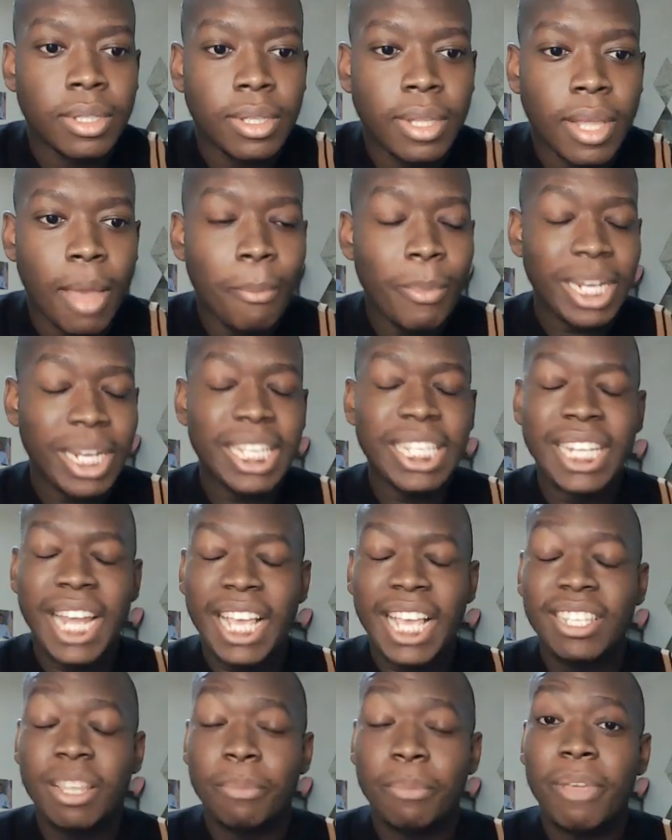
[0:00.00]
I mean, it's
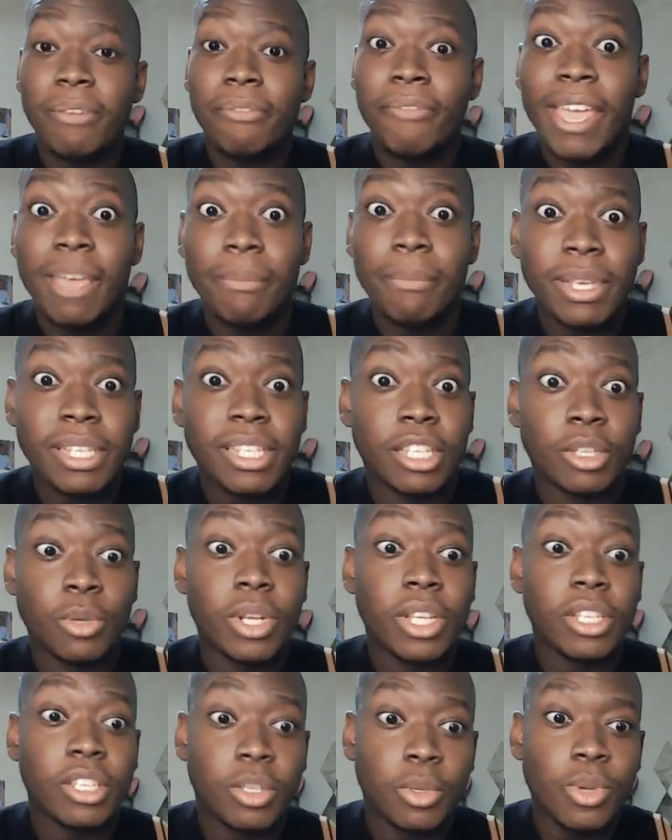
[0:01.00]
nice to be famous and do
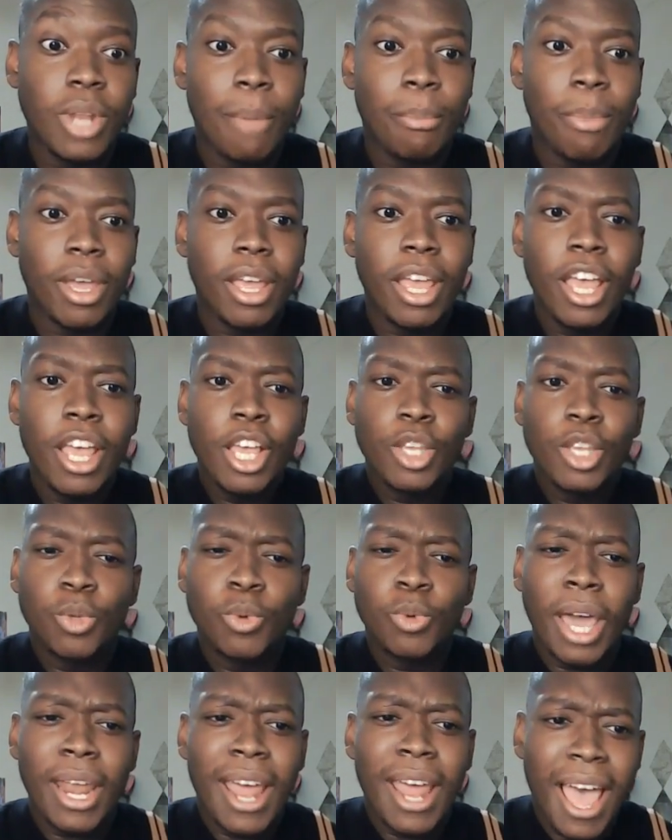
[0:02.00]
this and do that, but you
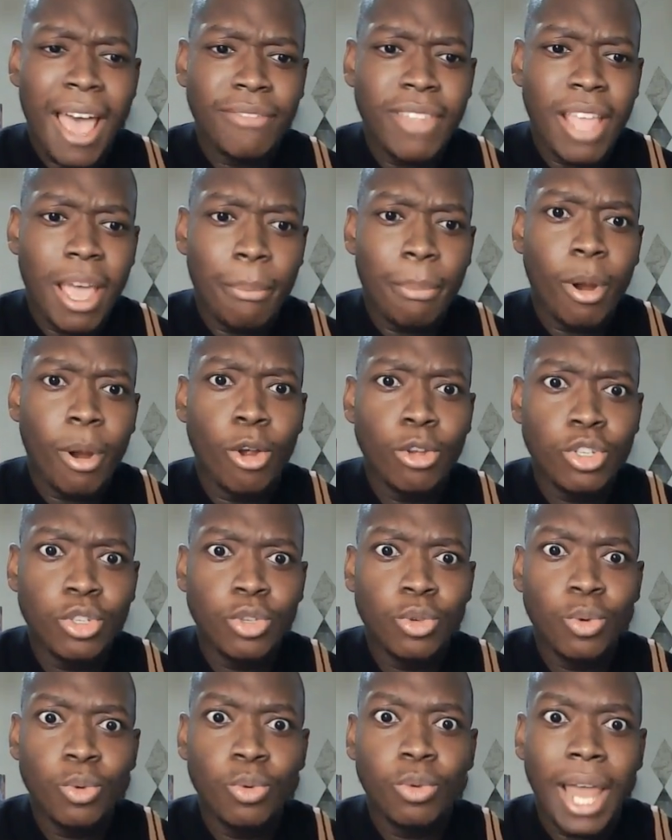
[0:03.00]
gotta have that
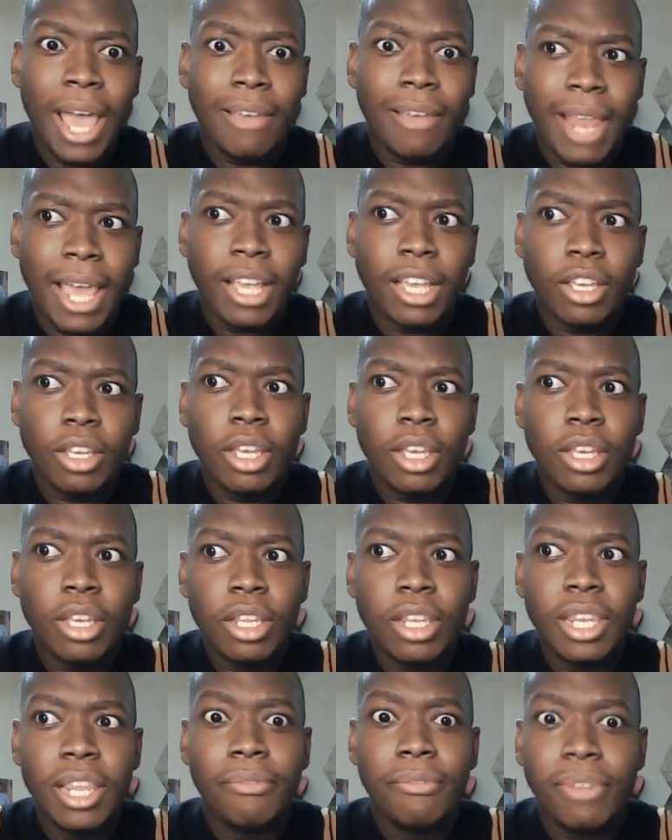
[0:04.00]
personal, like, like
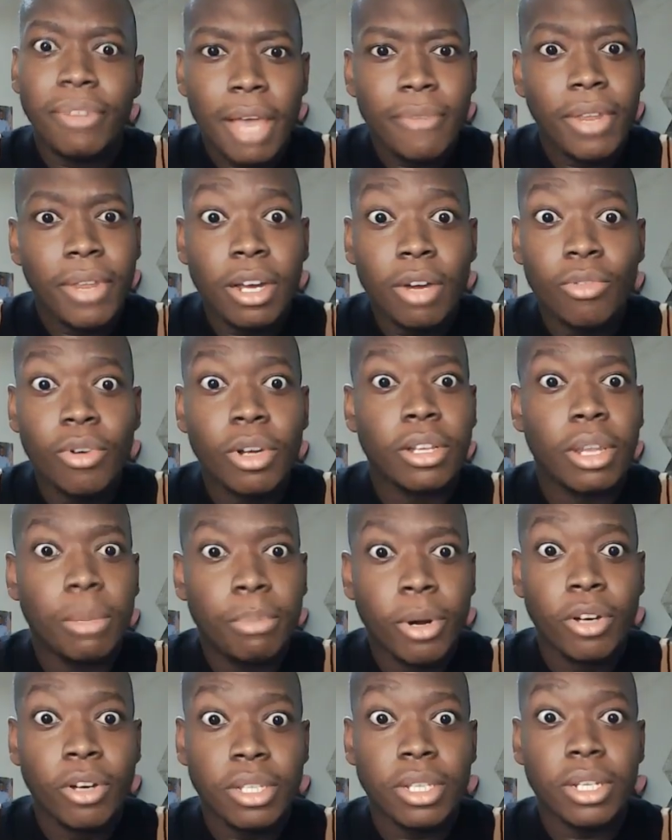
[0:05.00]
live life like a regular
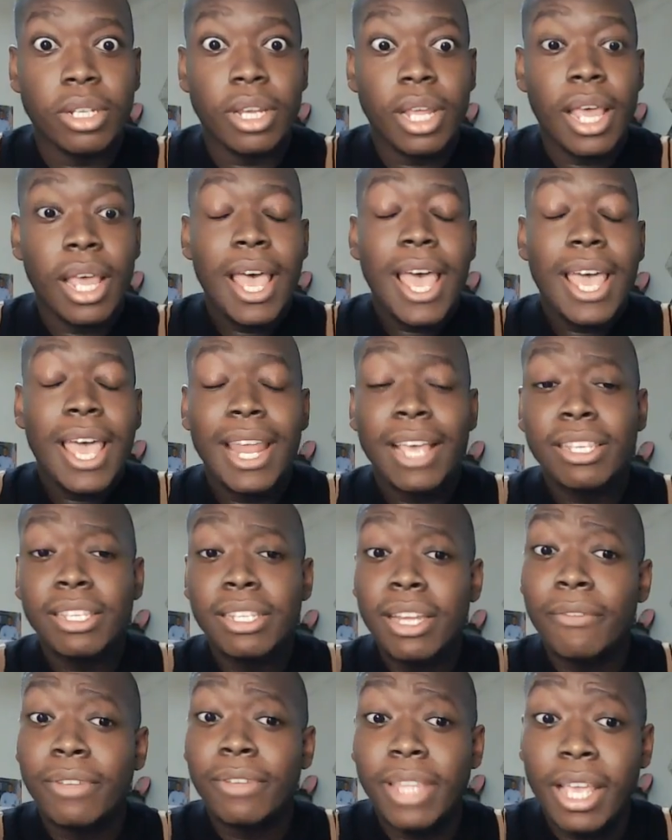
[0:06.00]
person. And that's
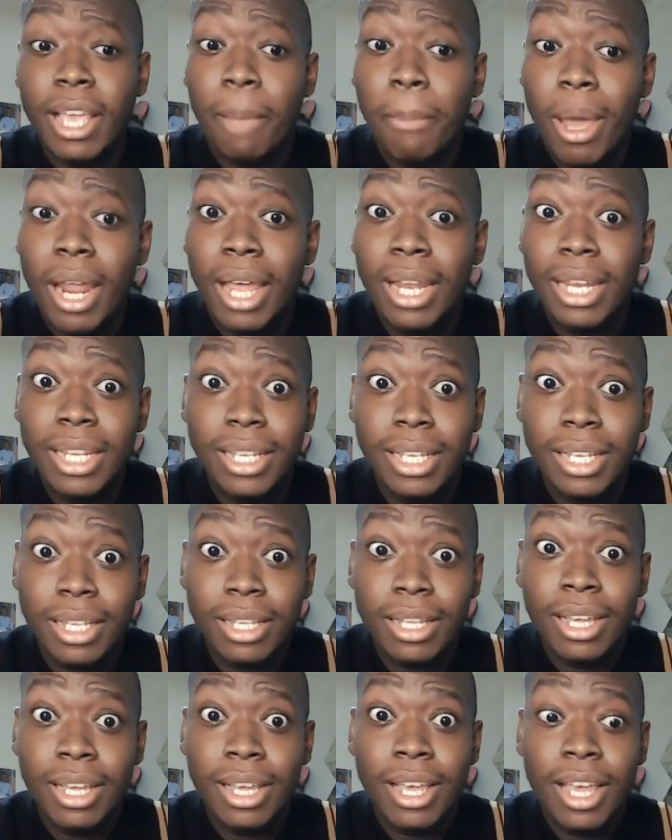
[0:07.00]
another thing about Aaliyah.
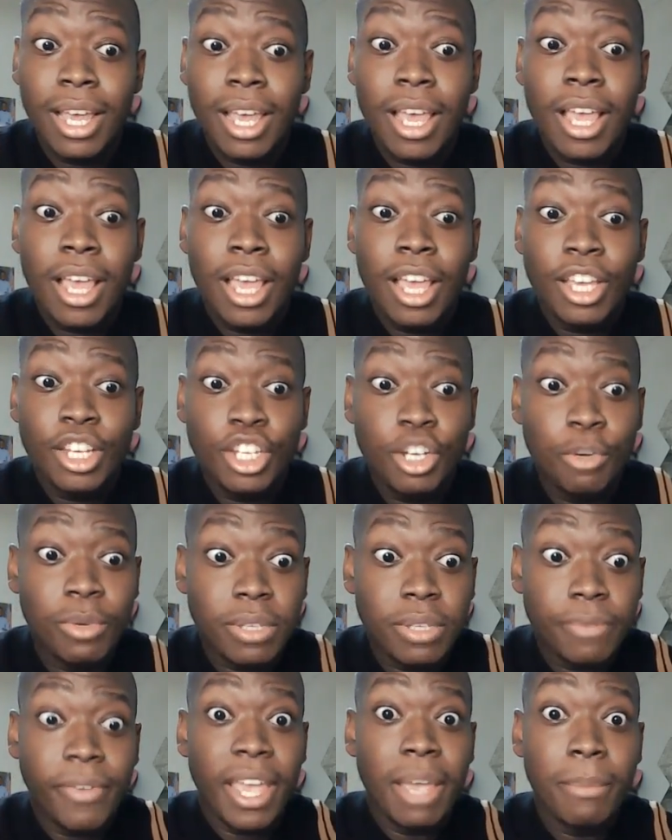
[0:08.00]
She
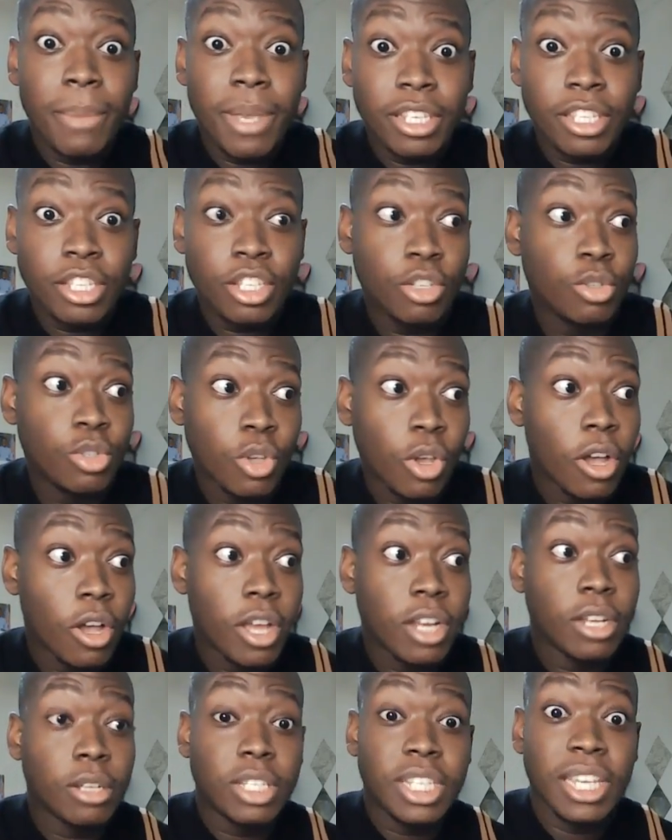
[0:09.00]
was famous. You saw her
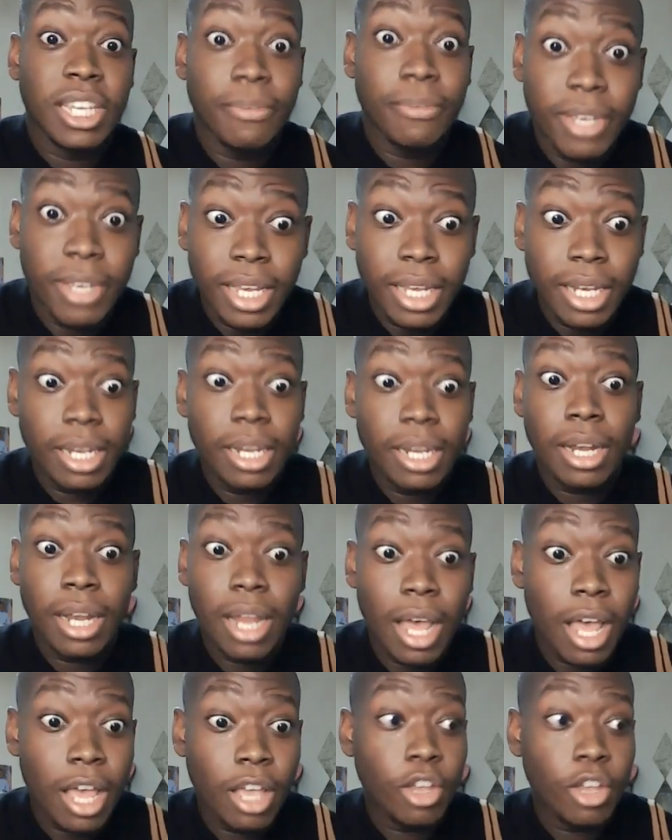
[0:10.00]
on the TV, da da da.